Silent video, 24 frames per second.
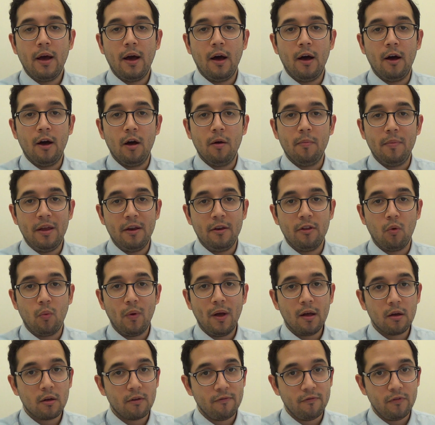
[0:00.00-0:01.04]
In the
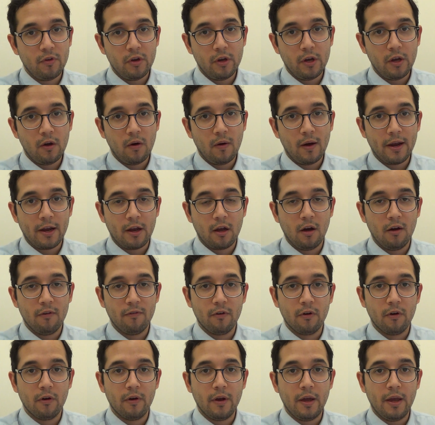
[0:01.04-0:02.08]
welcome video, I
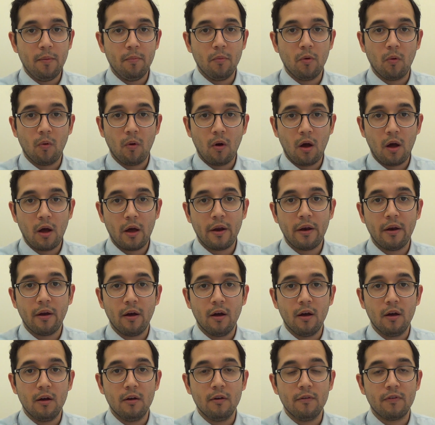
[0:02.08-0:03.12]
cover a myriad
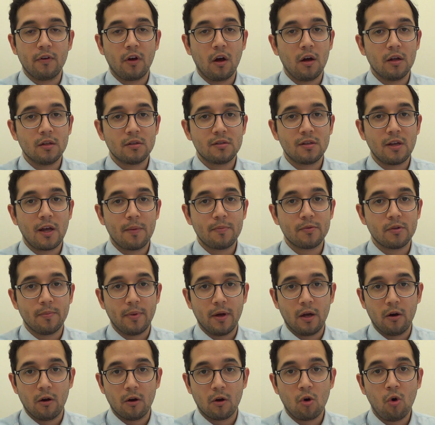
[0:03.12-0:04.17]
of concepts
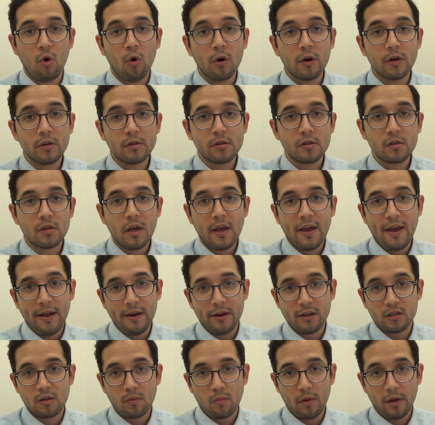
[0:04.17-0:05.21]
about our course and
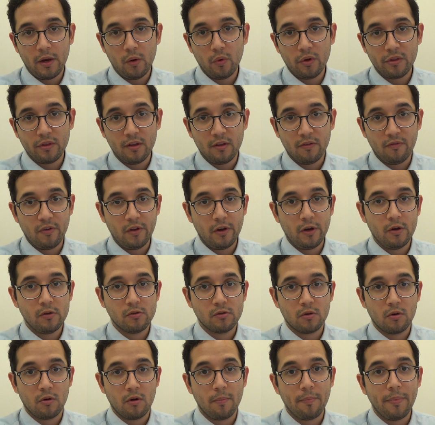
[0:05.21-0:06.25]
explain what these
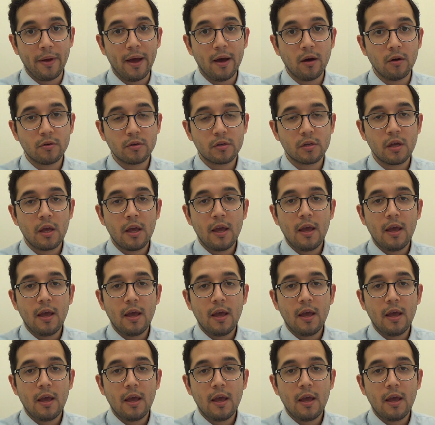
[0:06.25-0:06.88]
videos are about.